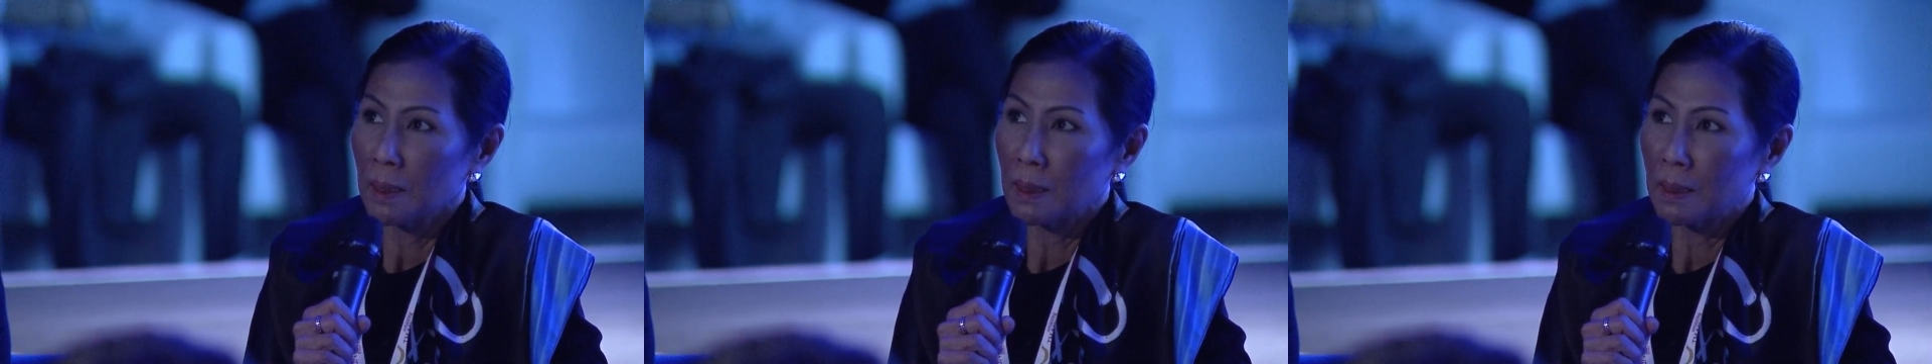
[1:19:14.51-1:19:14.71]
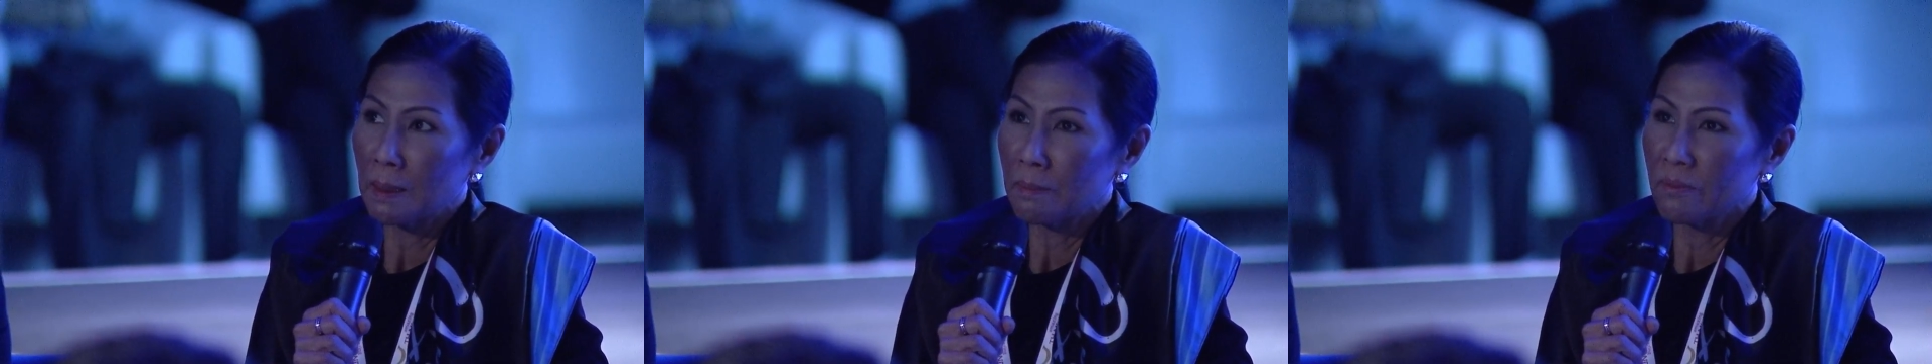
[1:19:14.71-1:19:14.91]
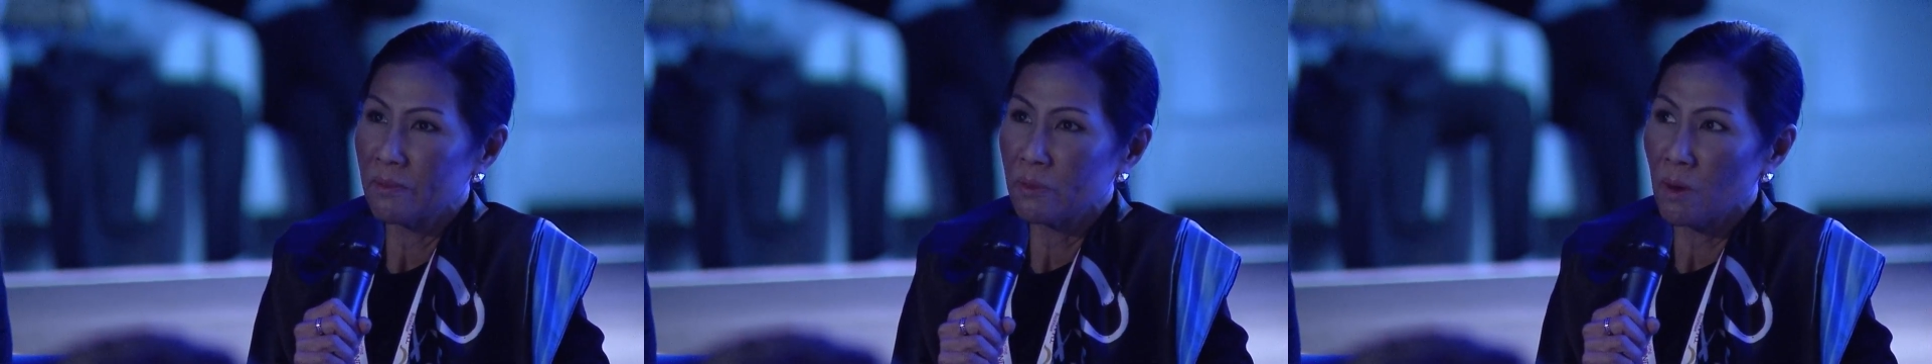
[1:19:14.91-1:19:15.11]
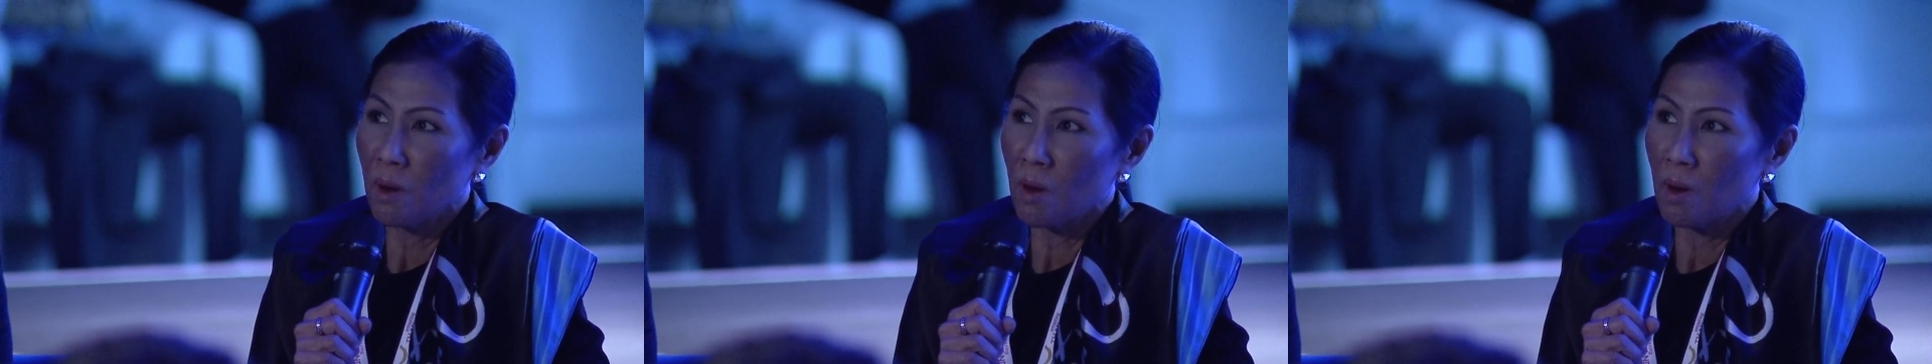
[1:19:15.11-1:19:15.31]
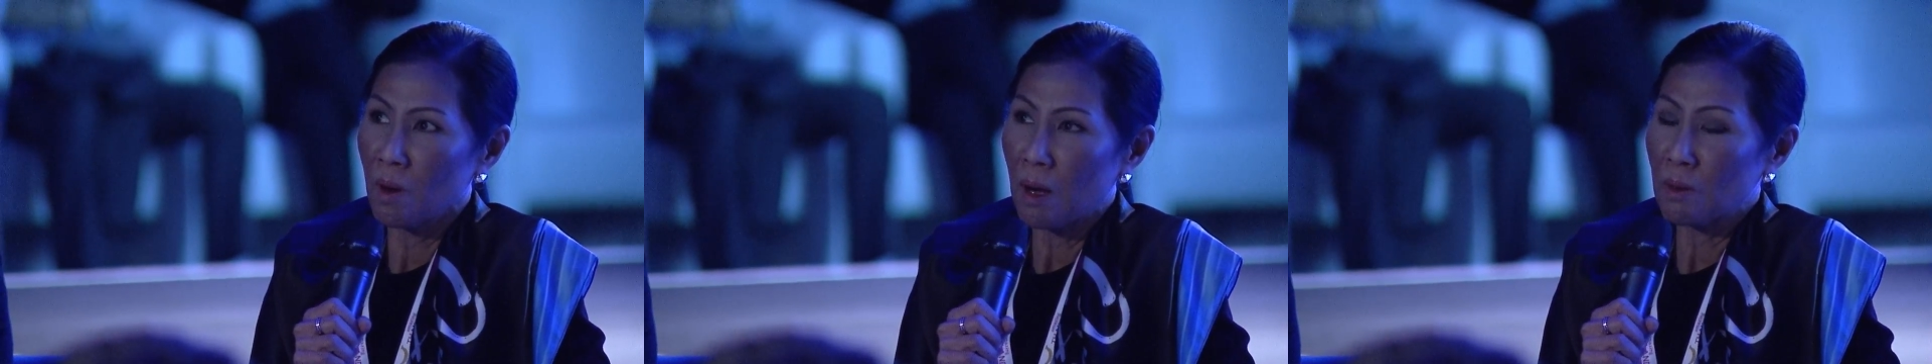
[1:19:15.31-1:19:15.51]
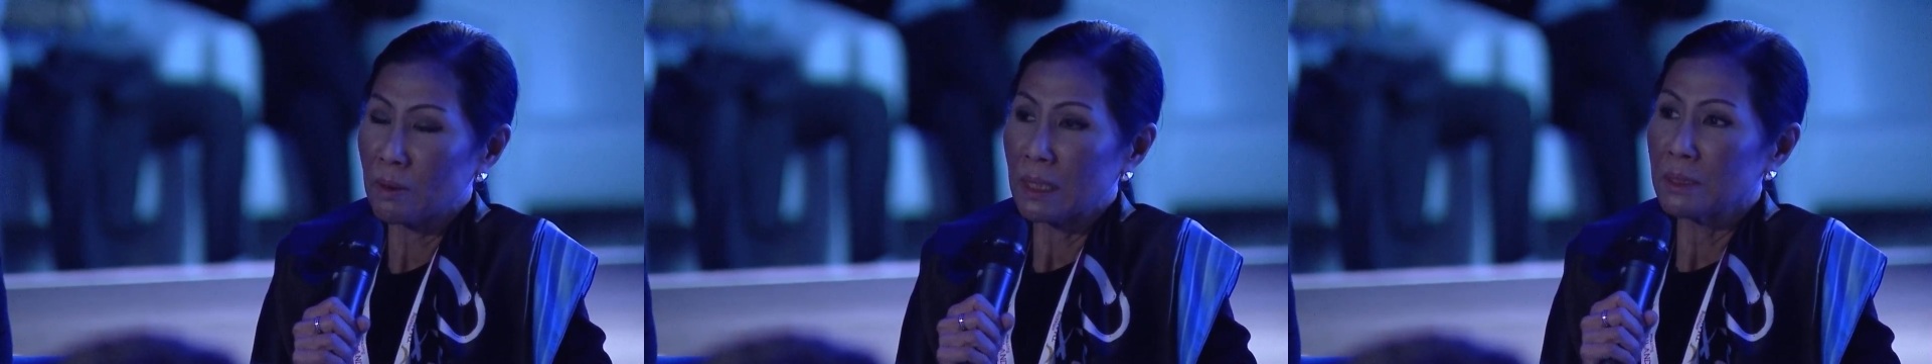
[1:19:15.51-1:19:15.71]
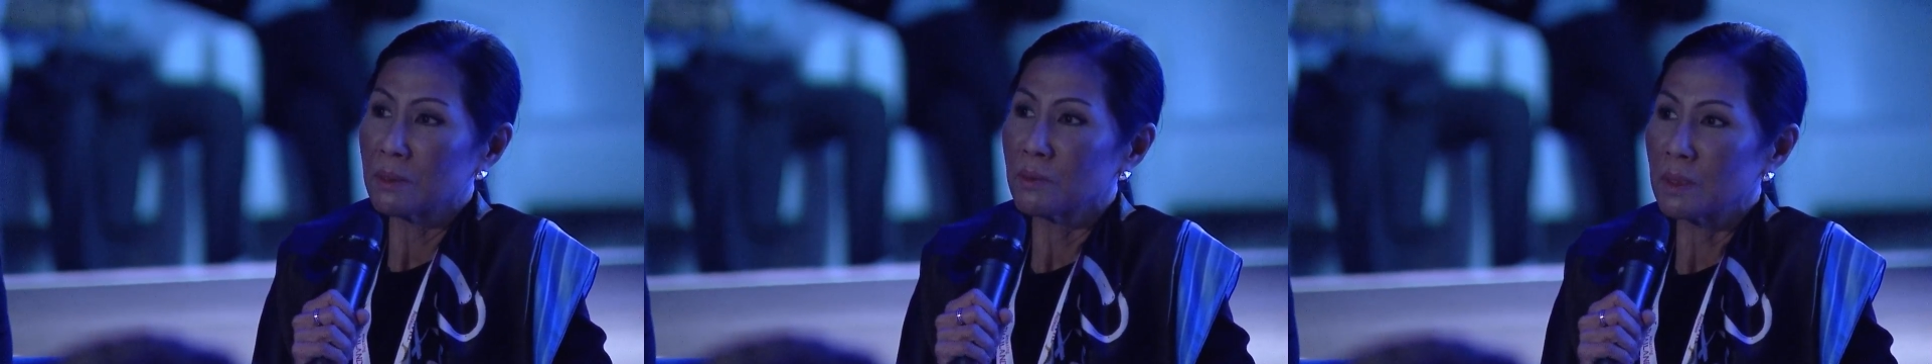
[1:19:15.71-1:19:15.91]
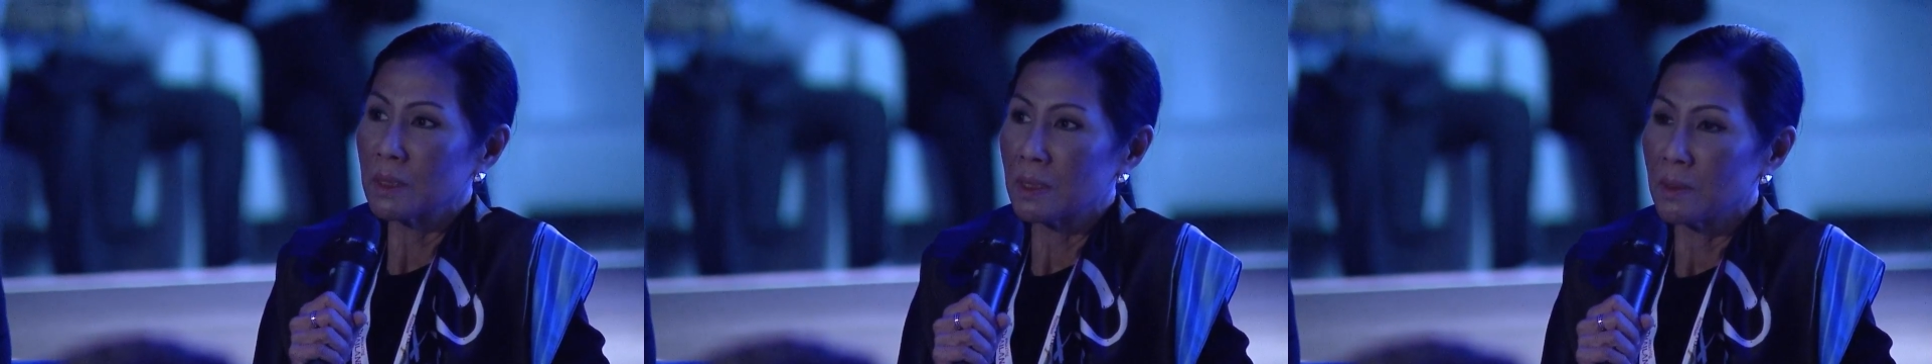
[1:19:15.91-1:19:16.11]
For our
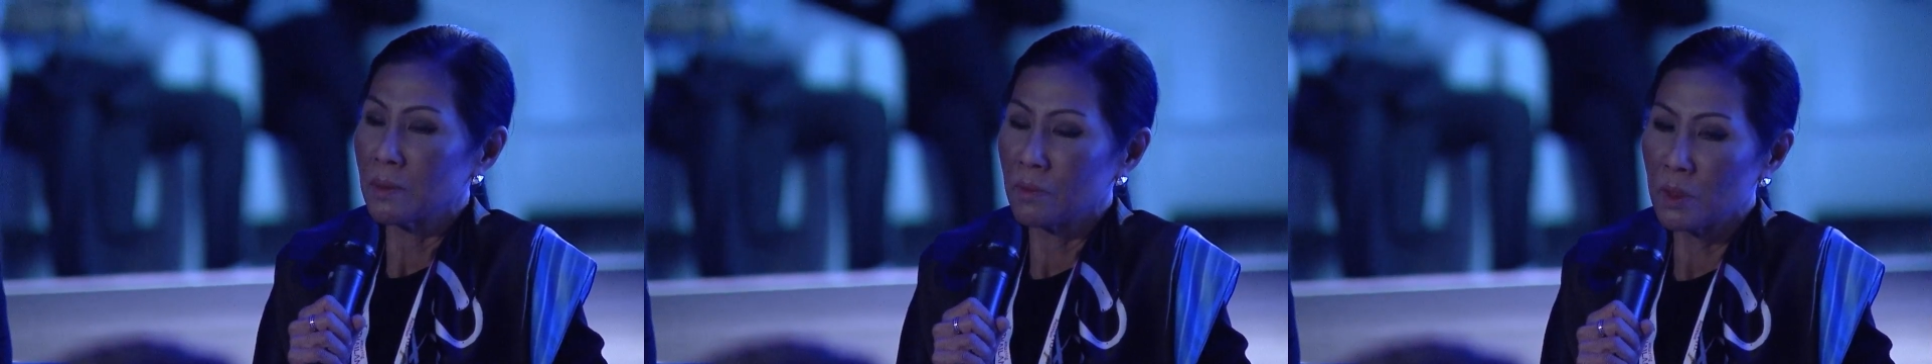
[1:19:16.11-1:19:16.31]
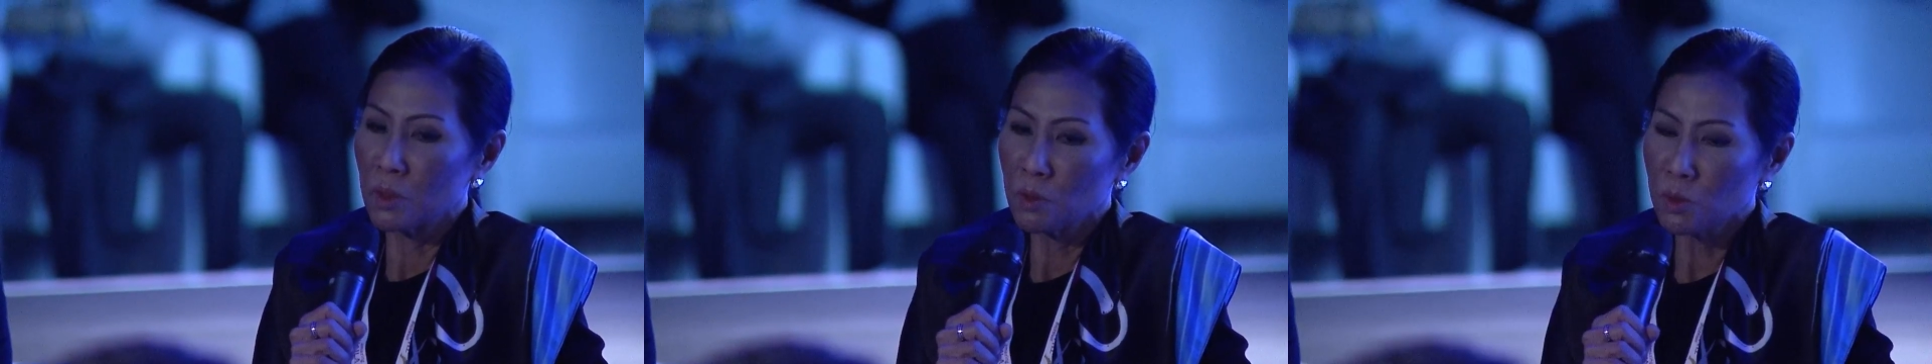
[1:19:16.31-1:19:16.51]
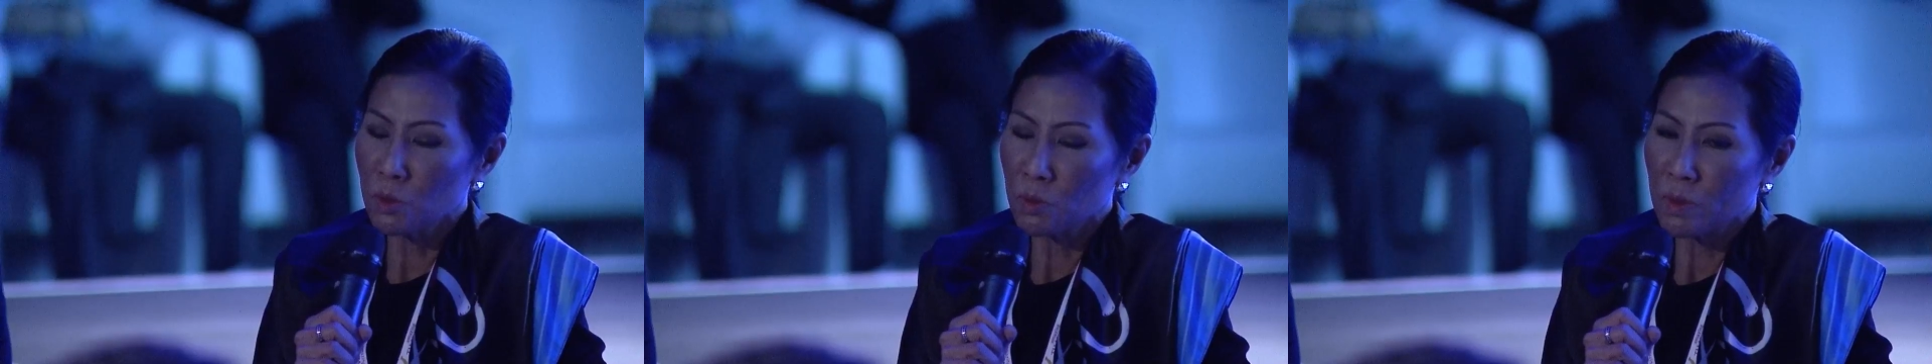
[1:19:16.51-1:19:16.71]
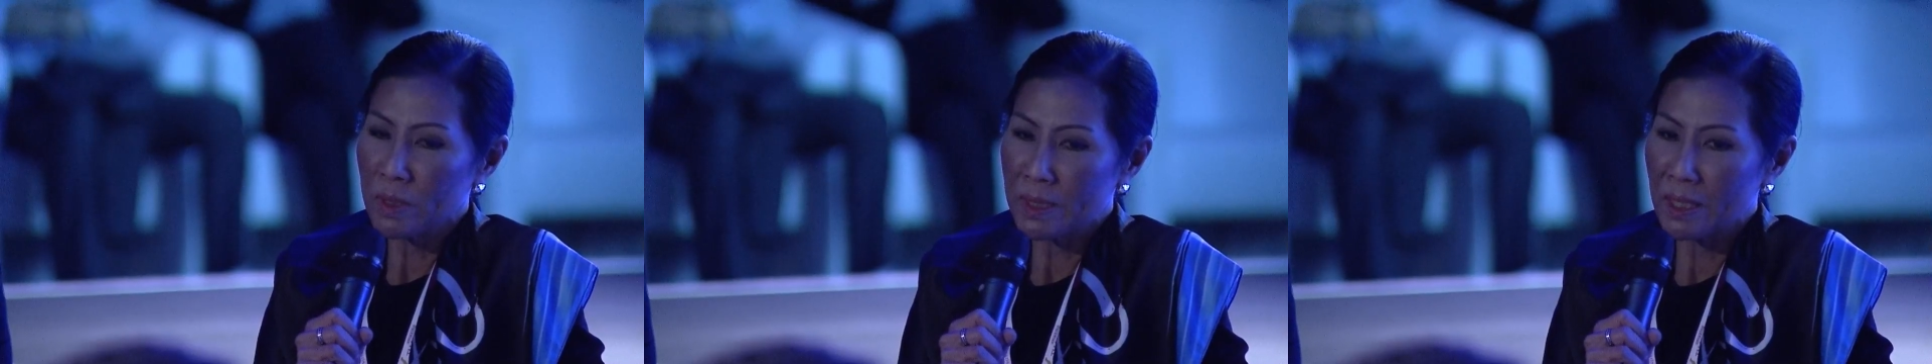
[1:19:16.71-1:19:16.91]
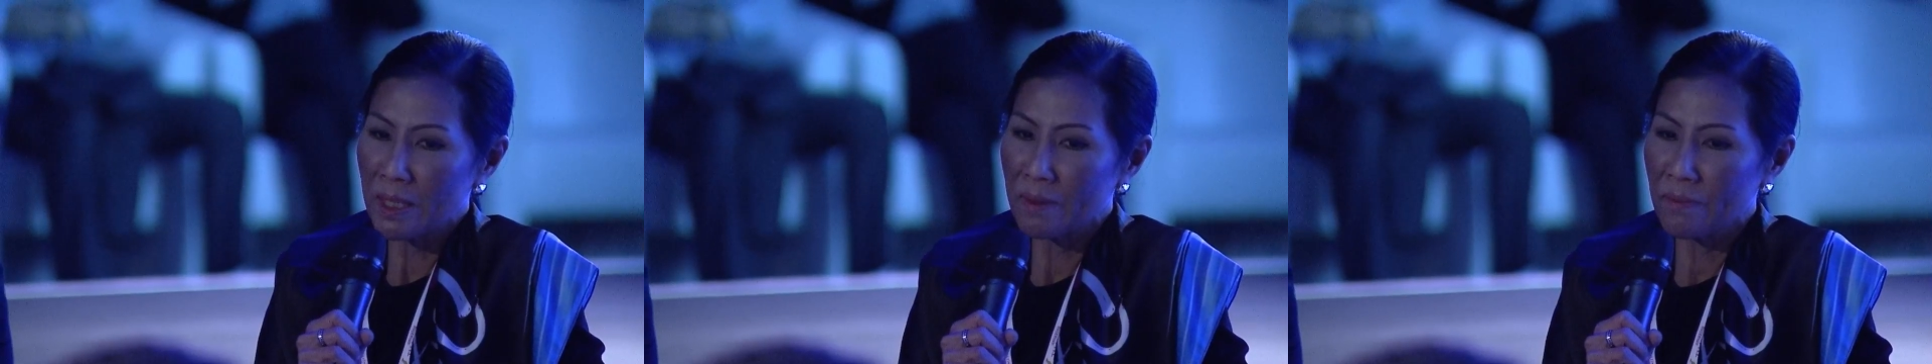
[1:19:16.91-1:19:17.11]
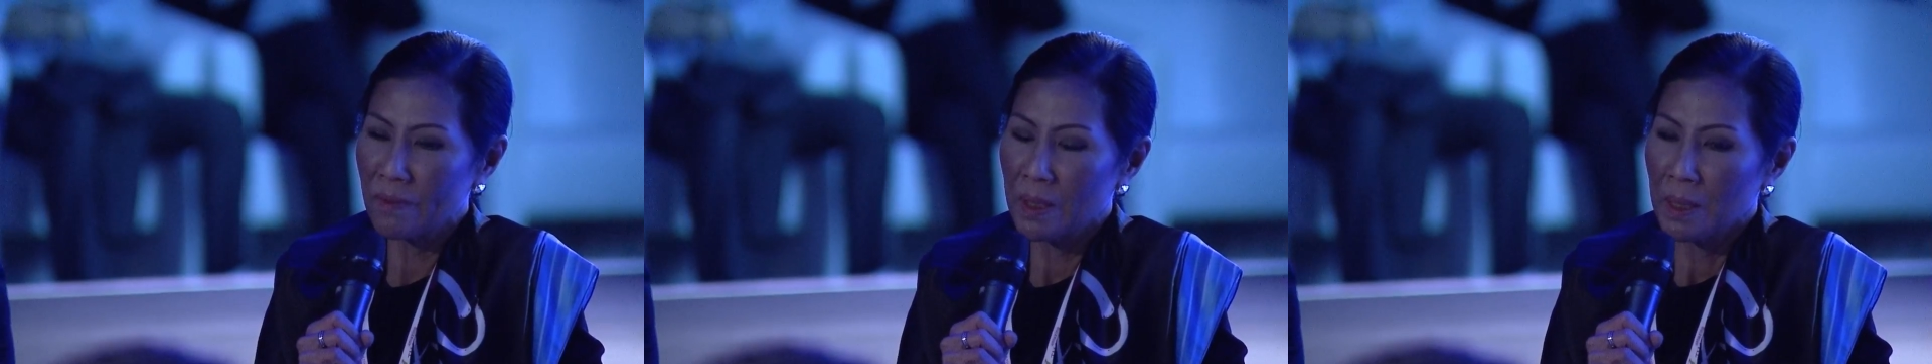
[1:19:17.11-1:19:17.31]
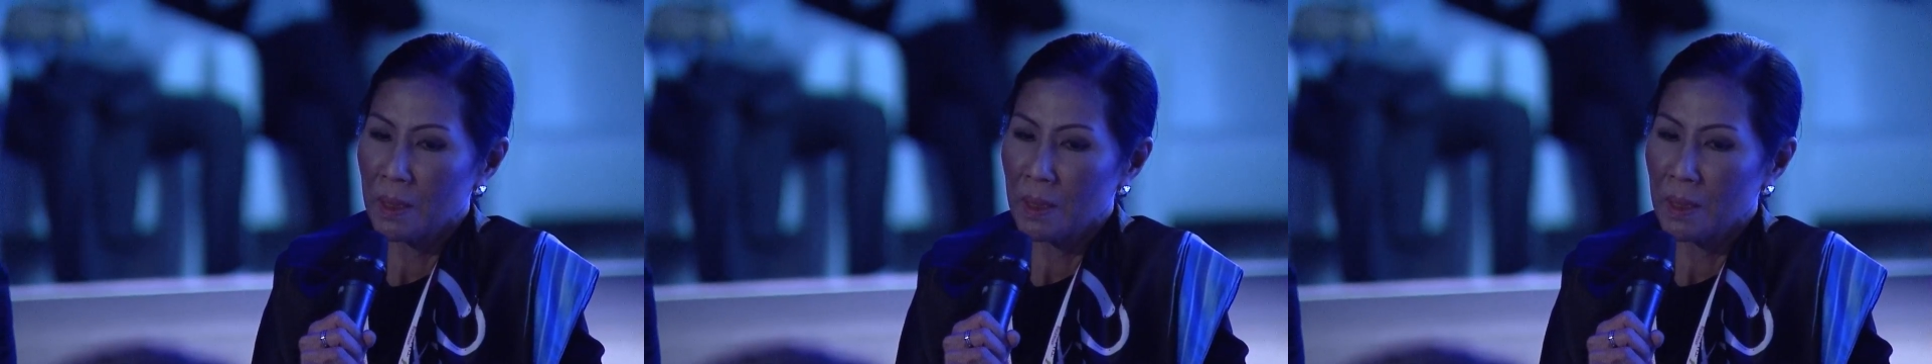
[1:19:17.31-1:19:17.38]
country, we used to receive